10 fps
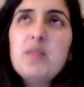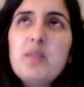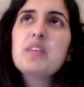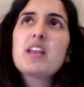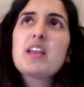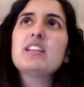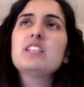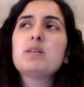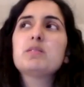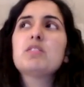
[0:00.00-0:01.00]
one thing I'd add in
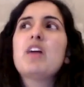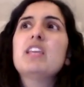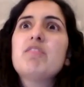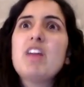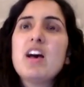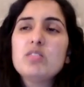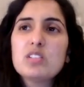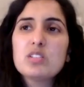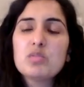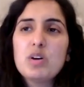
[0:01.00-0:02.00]
terms of finding
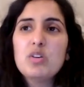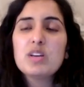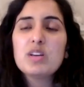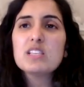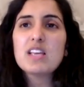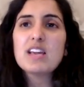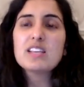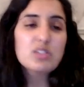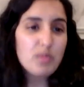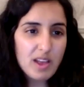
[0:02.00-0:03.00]
founders as well is
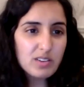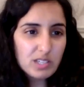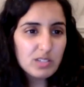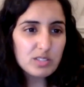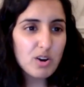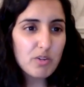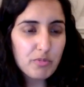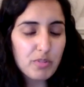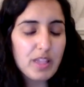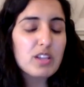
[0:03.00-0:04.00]
like surrounding
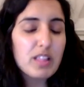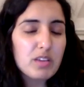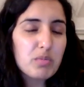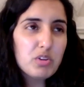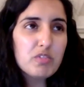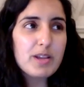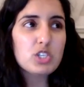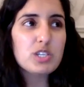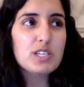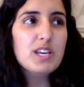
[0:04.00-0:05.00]
yourself, like what you've
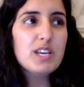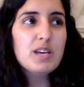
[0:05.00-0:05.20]
mentioned, is